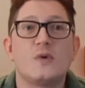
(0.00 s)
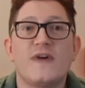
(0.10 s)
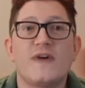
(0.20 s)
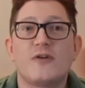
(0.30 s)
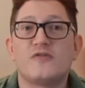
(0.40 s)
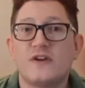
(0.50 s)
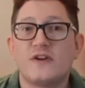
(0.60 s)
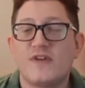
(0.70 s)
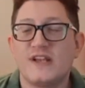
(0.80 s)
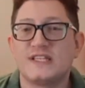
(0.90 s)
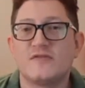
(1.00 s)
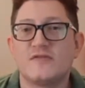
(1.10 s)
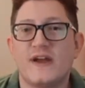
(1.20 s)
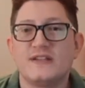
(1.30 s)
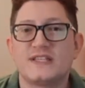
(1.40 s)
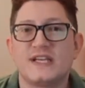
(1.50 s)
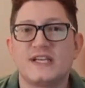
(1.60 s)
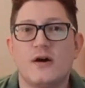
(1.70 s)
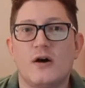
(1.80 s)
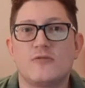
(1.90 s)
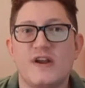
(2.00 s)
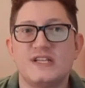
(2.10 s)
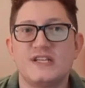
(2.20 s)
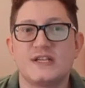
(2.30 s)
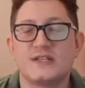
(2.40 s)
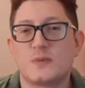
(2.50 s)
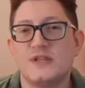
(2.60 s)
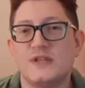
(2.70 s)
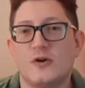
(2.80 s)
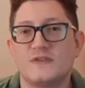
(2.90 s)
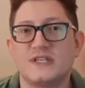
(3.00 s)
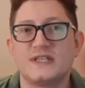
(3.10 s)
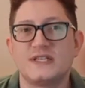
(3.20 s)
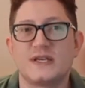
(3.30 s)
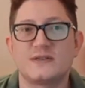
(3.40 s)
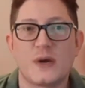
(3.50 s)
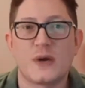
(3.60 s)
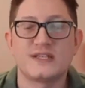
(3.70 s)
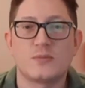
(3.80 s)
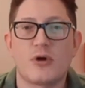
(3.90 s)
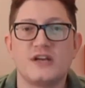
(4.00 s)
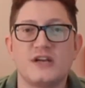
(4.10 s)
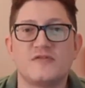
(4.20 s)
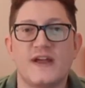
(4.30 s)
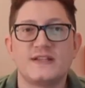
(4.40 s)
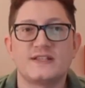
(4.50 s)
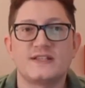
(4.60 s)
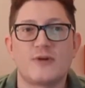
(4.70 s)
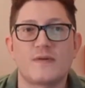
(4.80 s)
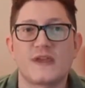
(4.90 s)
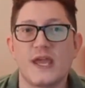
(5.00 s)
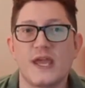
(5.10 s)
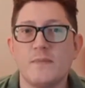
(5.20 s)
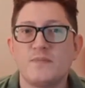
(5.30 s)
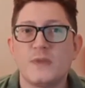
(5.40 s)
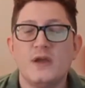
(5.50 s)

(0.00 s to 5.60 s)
We've held fundraising events in our Reading and Swindon offices, as well as at Pride events throughout the year.